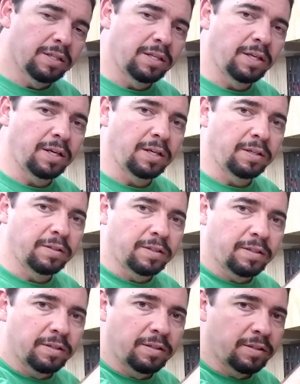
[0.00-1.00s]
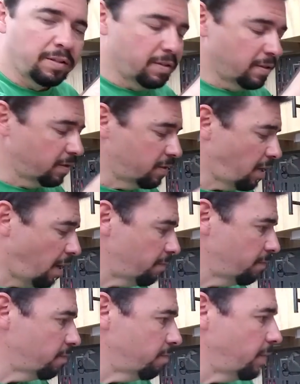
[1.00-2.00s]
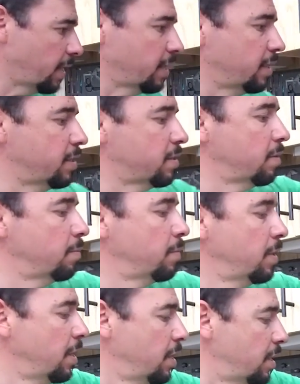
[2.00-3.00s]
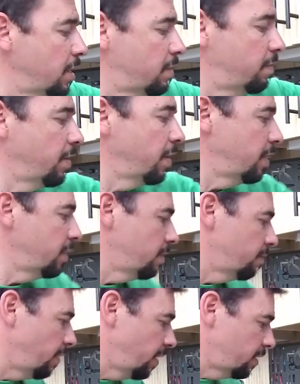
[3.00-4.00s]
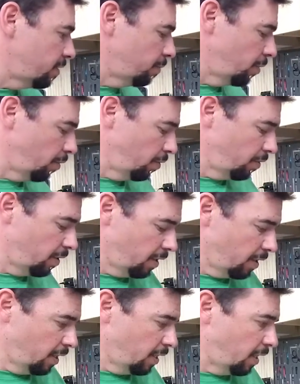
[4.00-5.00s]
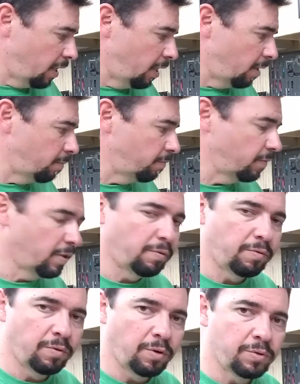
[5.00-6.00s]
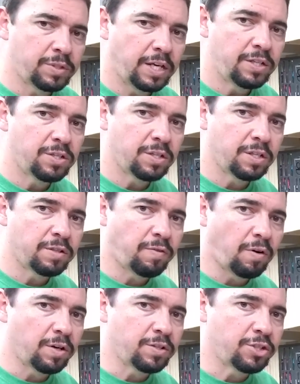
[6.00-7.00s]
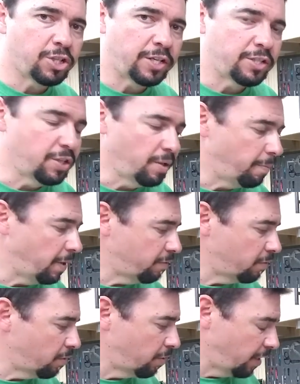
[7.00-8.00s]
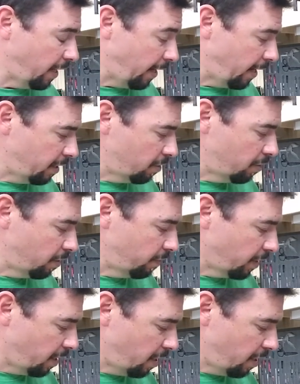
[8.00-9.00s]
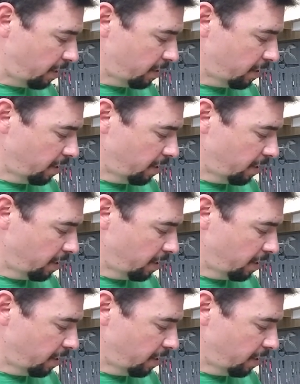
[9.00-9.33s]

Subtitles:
The top mechanism is very, very smooth. The rotation, as far as changing the bevel or the angle of the cut,